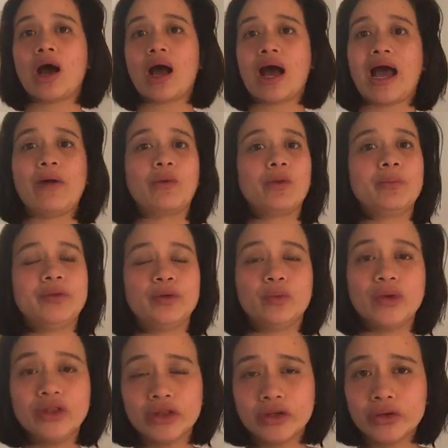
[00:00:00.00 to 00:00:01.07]
I will be
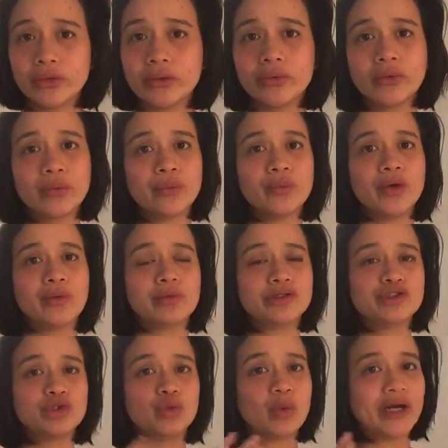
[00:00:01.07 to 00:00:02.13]
with you. We will
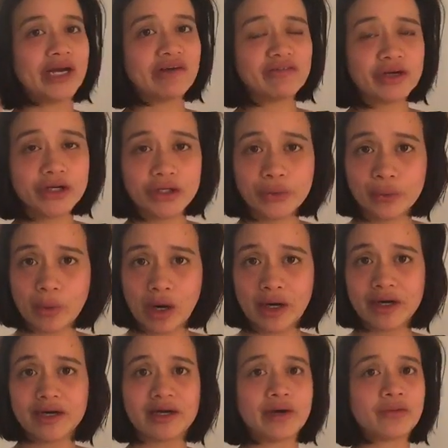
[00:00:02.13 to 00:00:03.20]
do whatever you
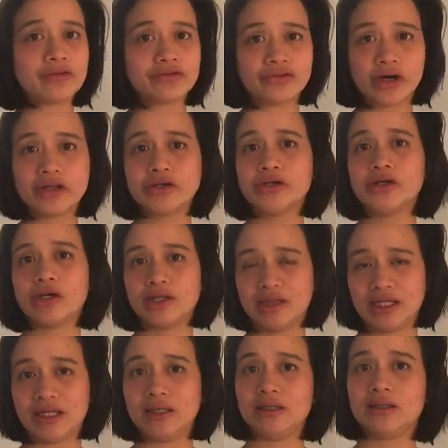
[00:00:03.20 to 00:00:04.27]
want and I will follow your
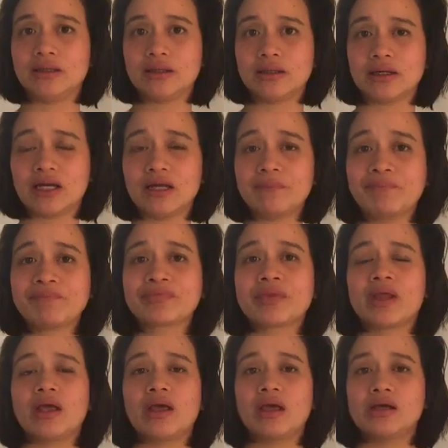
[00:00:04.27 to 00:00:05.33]
lead, right?
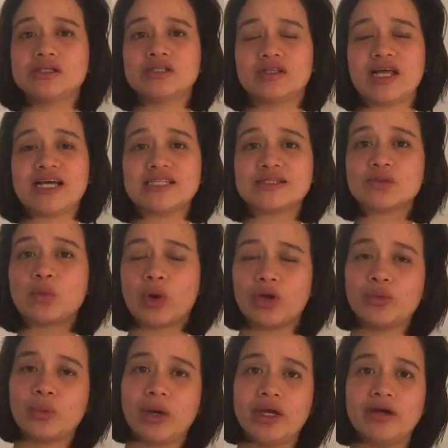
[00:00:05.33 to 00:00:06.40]
So that's
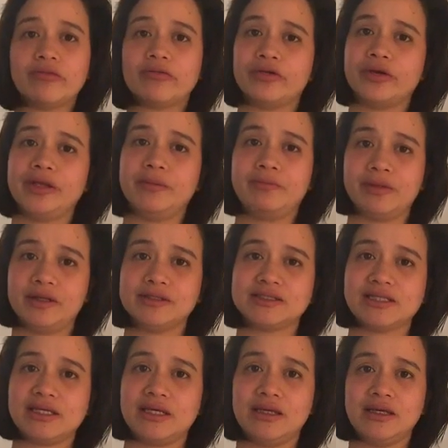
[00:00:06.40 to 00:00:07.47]
one way of really
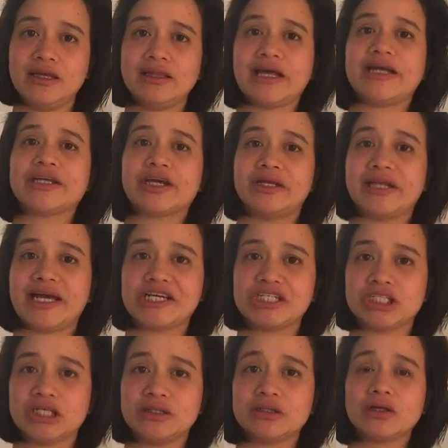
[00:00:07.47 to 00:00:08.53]
building that
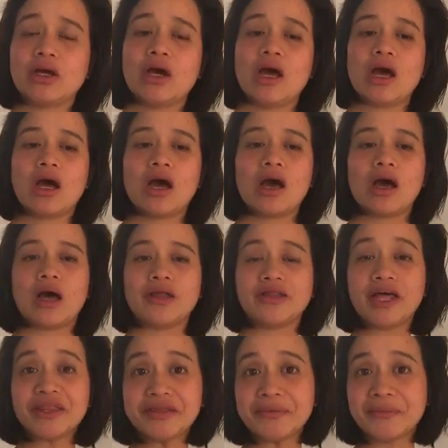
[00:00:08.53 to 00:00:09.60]
connection.
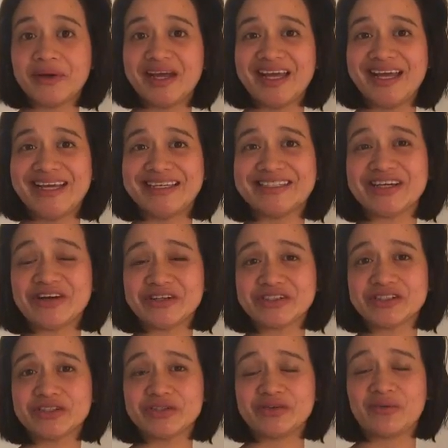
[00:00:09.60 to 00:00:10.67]
Another way is
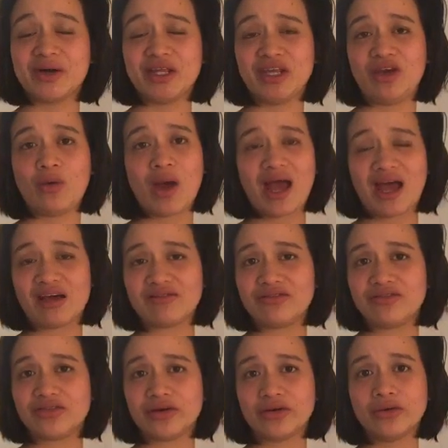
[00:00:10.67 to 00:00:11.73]
also when you
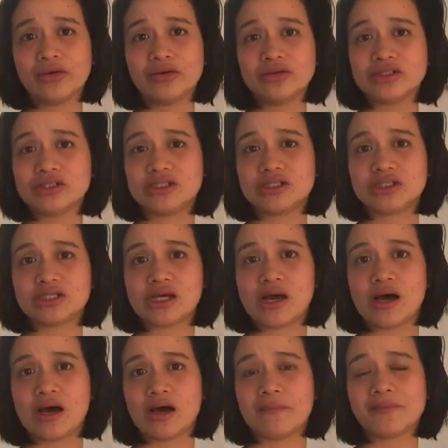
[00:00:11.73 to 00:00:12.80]
have those
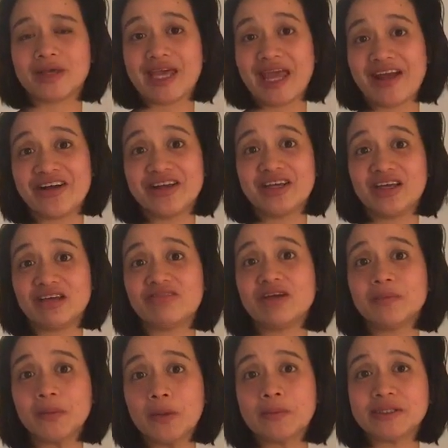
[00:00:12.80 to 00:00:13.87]
caregiving
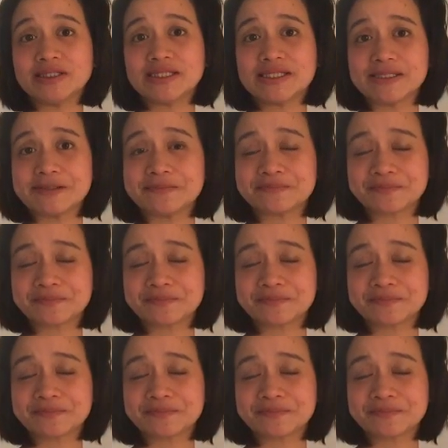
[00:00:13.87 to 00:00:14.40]
moments,